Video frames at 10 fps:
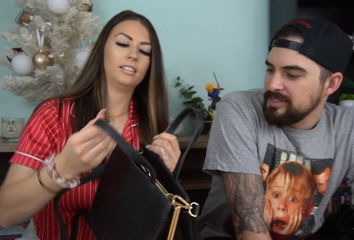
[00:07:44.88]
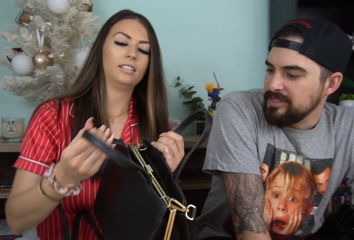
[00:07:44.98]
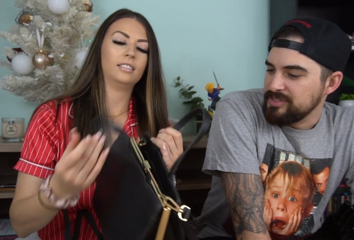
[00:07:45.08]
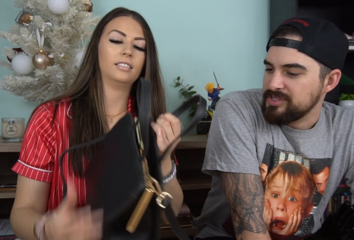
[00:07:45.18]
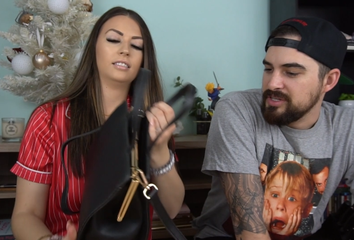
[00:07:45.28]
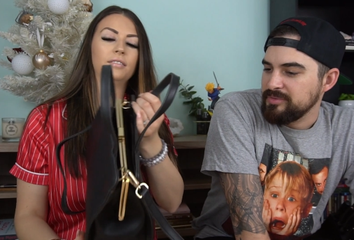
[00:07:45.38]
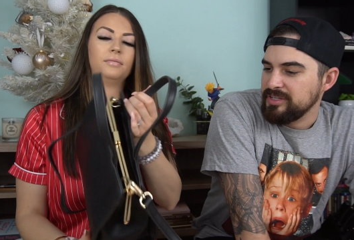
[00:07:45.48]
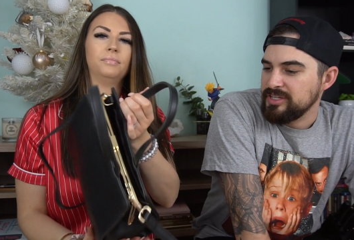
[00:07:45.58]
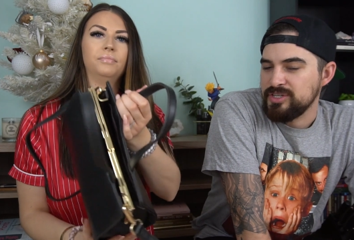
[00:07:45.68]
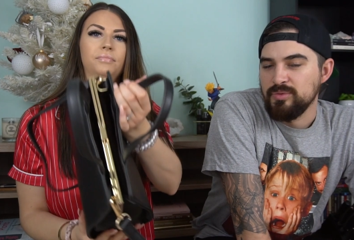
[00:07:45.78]
Speaker 1: This is something
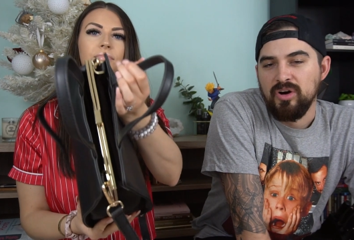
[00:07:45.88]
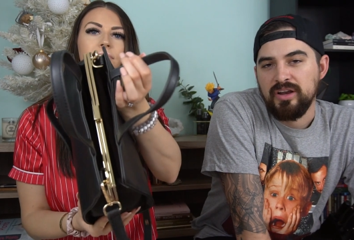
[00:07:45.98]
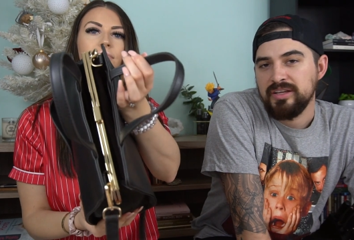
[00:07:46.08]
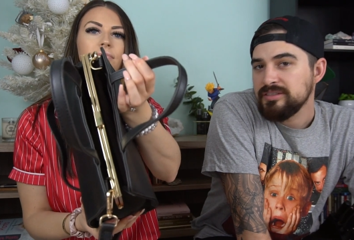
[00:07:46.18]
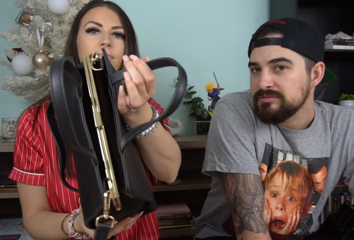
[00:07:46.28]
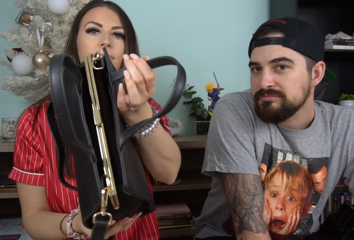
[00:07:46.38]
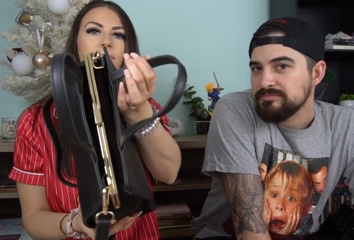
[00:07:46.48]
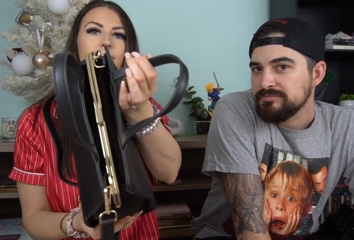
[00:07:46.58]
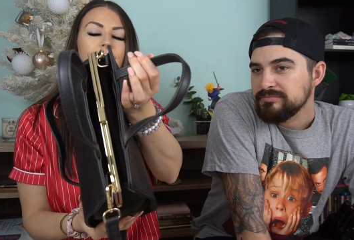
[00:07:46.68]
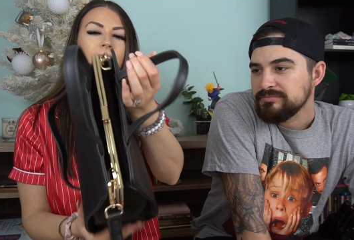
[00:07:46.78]
that she wanted.
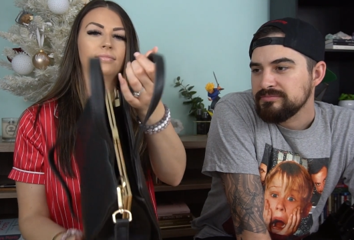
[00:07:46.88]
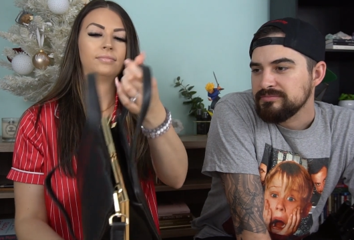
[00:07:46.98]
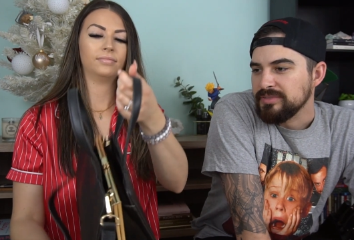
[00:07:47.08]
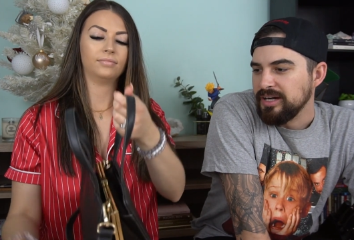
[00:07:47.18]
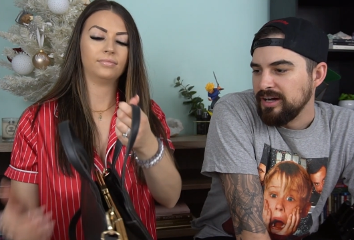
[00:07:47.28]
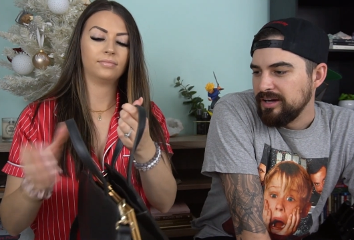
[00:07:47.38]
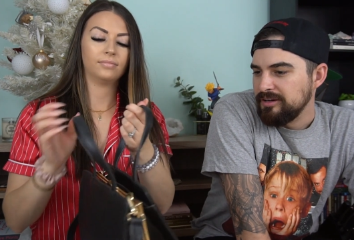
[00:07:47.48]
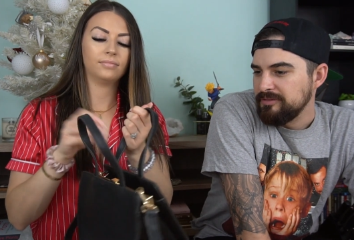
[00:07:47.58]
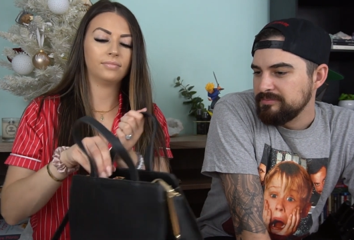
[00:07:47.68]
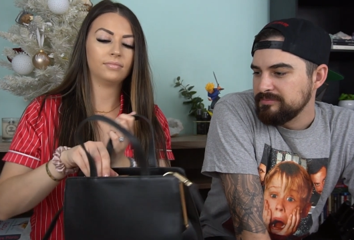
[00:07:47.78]

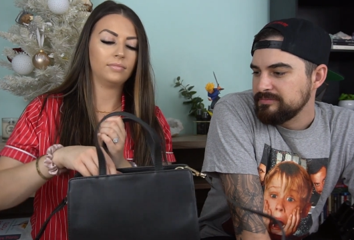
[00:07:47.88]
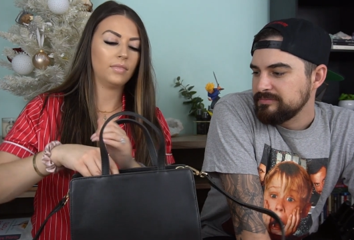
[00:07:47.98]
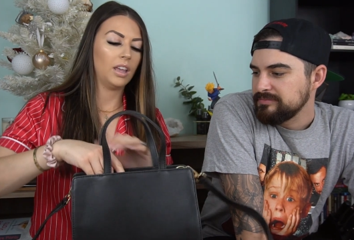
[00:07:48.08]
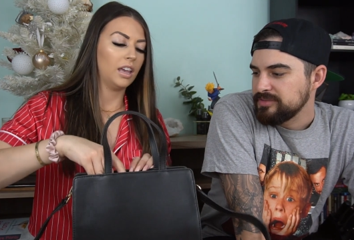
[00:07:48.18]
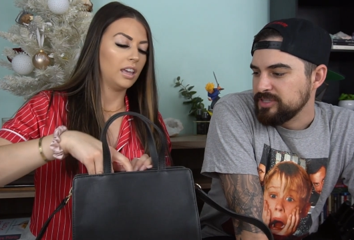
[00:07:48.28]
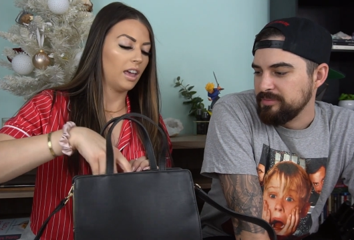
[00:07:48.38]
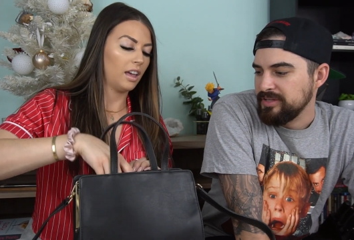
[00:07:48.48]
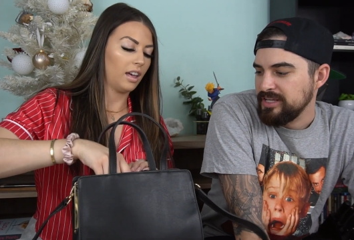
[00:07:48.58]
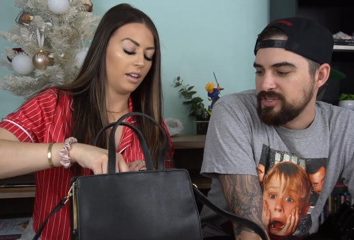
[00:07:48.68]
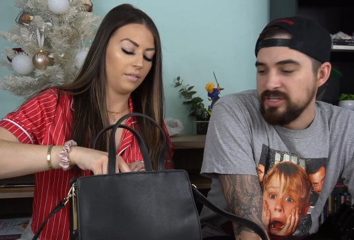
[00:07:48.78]
Um. Something yeah.
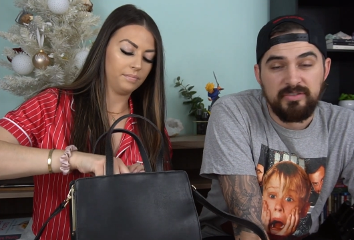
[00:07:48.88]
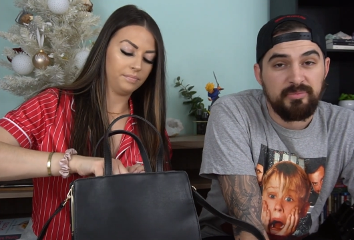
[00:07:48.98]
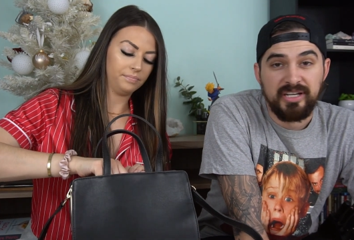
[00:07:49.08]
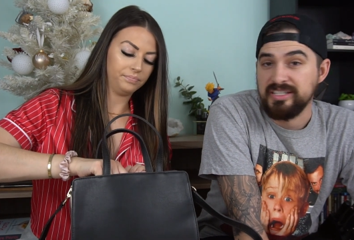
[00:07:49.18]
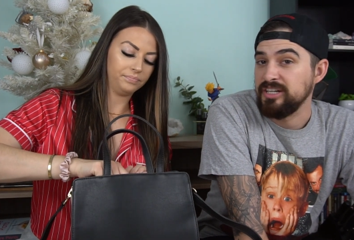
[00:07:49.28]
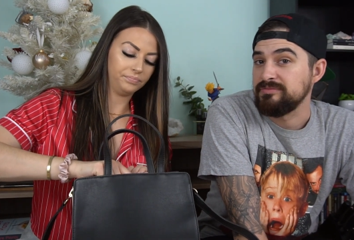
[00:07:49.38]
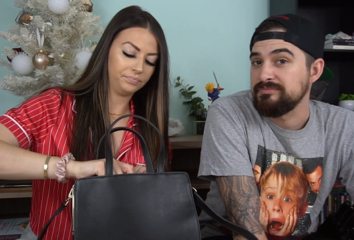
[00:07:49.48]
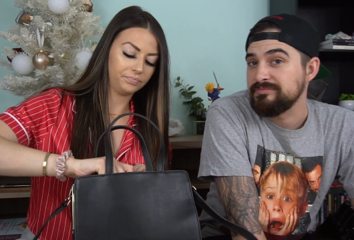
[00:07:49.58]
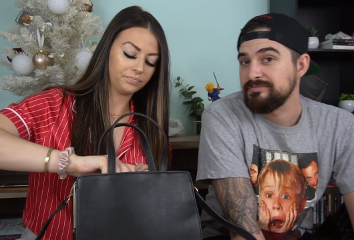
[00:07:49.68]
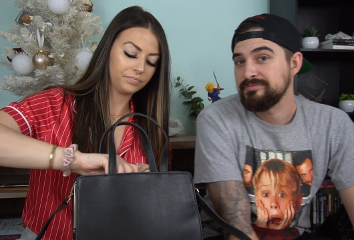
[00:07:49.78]
that she even picked out.
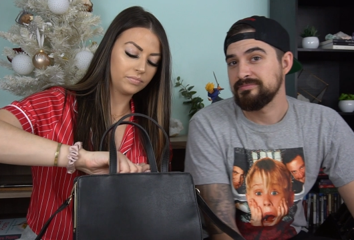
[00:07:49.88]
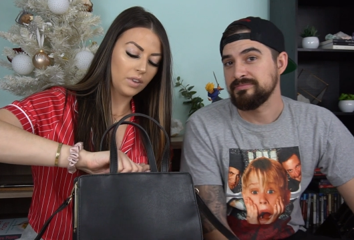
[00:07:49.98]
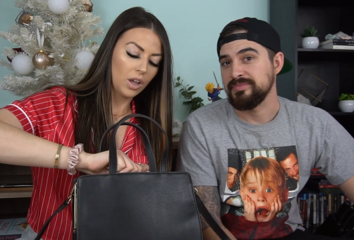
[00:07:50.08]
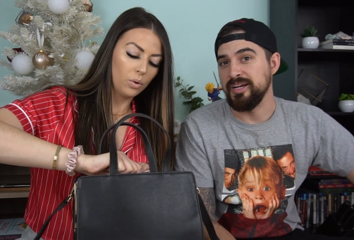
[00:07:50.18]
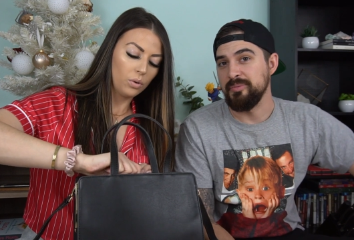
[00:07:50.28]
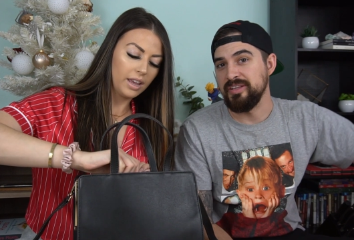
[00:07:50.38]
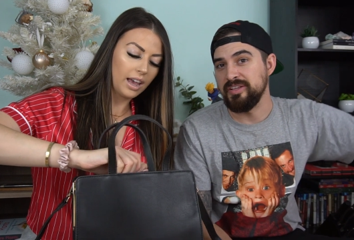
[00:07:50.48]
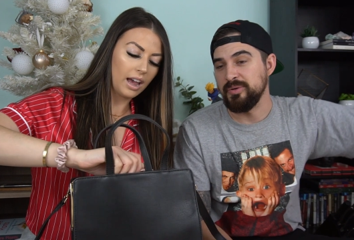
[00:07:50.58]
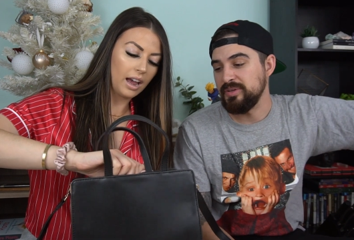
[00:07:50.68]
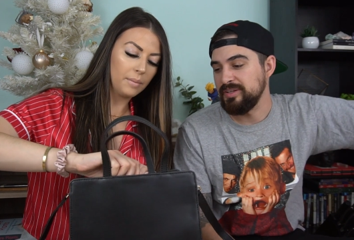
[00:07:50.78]
I
Speaker 2: well, mean,
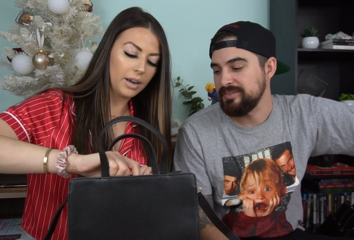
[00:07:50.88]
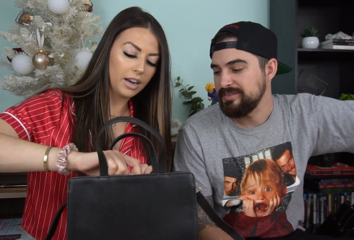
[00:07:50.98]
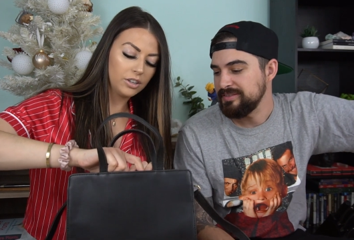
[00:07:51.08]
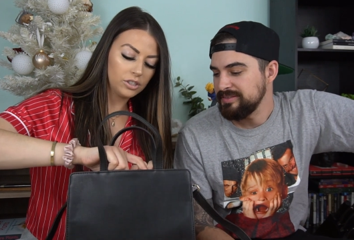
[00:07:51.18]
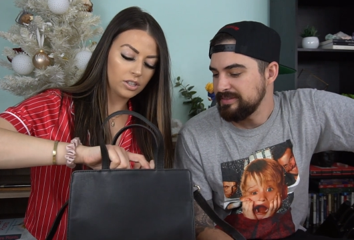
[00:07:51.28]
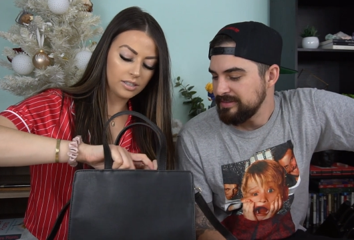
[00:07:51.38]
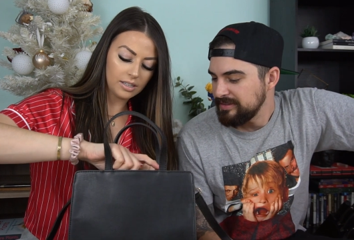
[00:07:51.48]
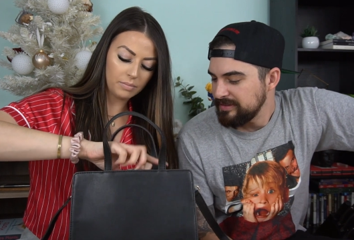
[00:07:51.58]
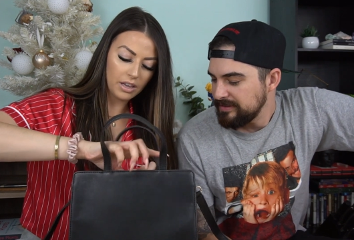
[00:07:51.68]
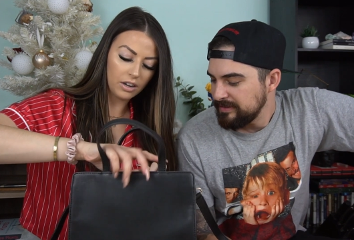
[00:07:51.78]
yeah. I mean, I just saw
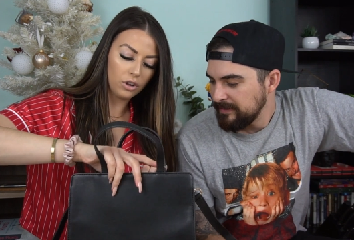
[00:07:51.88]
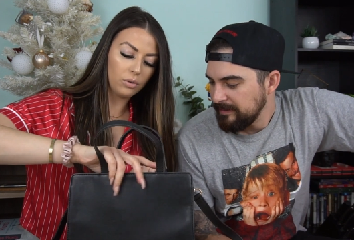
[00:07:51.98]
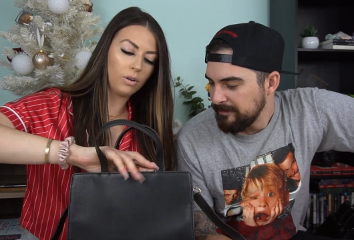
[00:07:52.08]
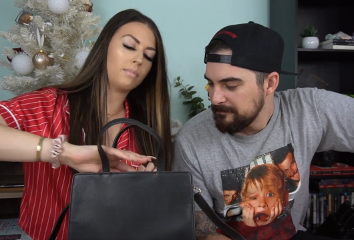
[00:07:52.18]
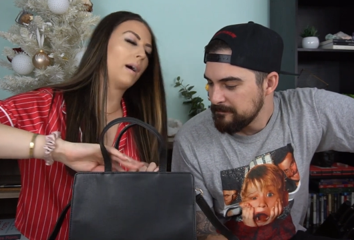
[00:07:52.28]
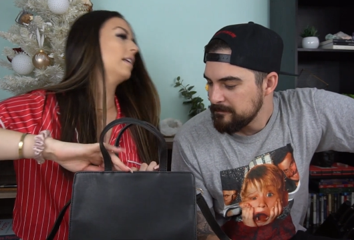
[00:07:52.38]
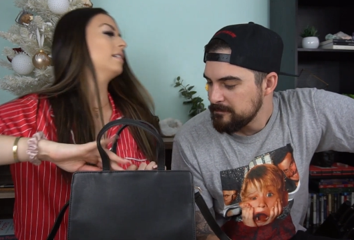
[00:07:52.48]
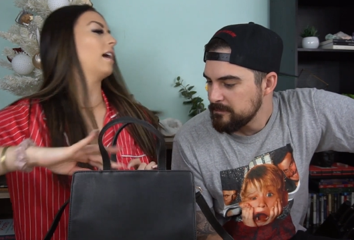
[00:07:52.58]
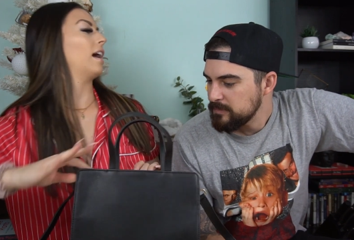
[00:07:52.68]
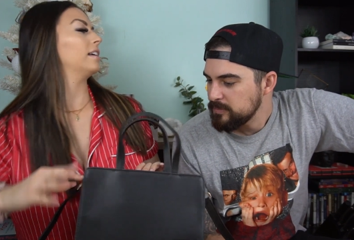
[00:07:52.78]
something new on Matt and
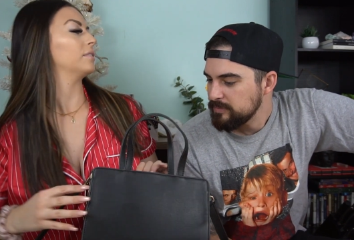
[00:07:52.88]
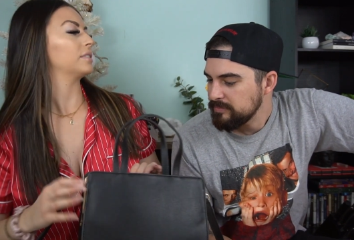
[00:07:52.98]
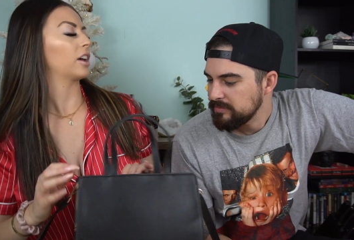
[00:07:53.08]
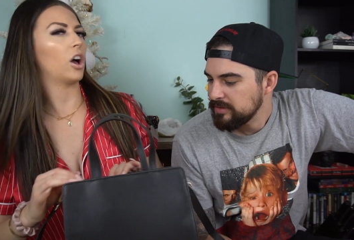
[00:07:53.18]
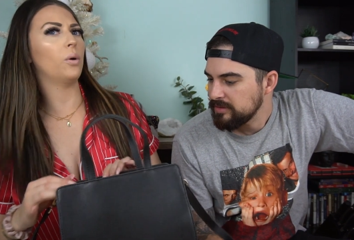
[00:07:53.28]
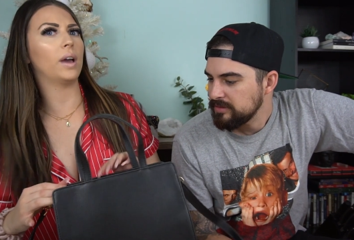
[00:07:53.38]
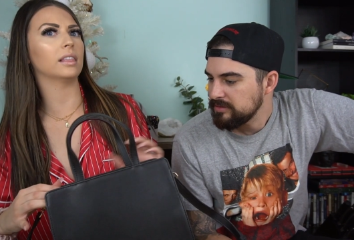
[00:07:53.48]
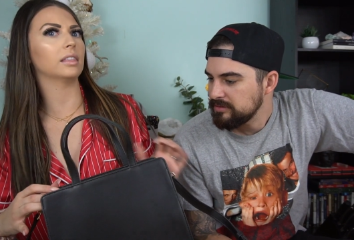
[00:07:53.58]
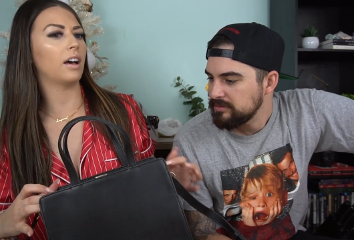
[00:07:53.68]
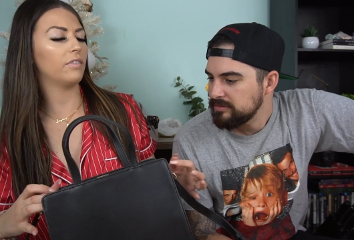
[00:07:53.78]
Nat, and I was like, oh, I
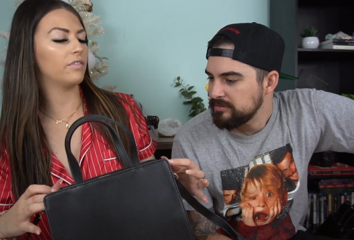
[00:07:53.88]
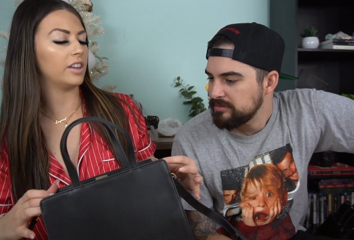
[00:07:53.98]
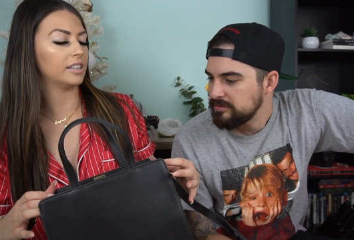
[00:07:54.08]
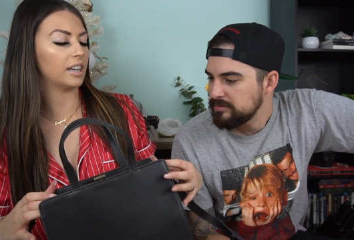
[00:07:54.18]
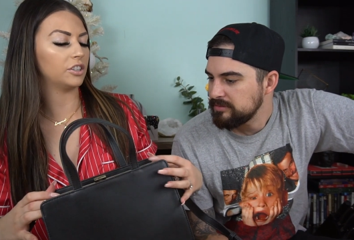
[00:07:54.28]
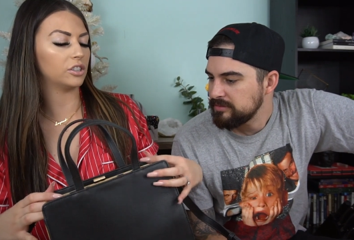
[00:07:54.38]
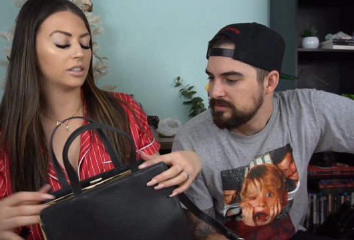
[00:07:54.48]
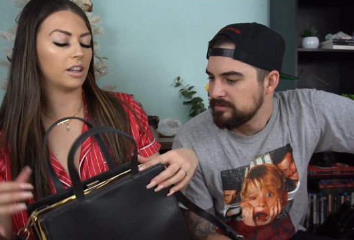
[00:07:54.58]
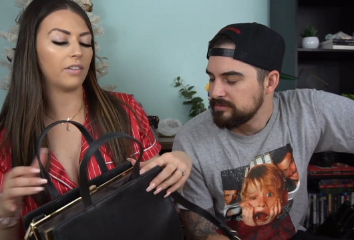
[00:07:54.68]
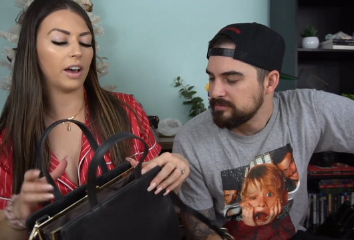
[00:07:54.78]
love this. I just
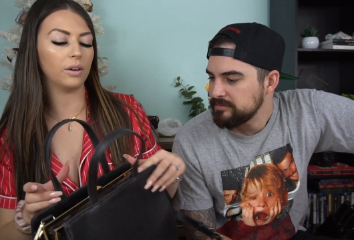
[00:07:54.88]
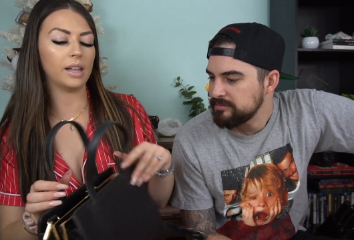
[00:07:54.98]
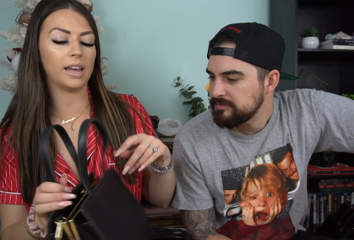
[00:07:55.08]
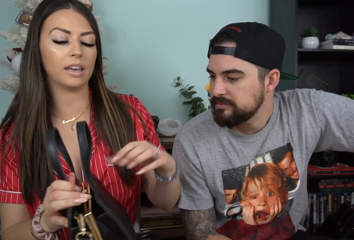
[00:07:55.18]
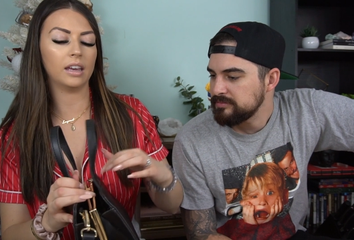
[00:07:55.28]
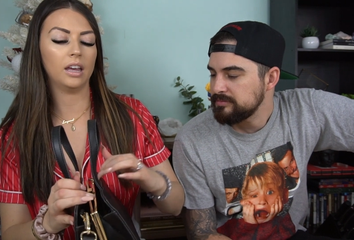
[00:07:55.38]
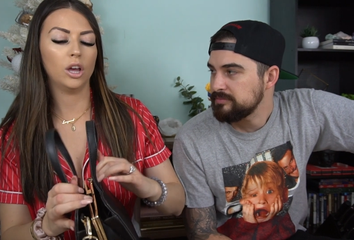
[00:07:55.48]
love how, like,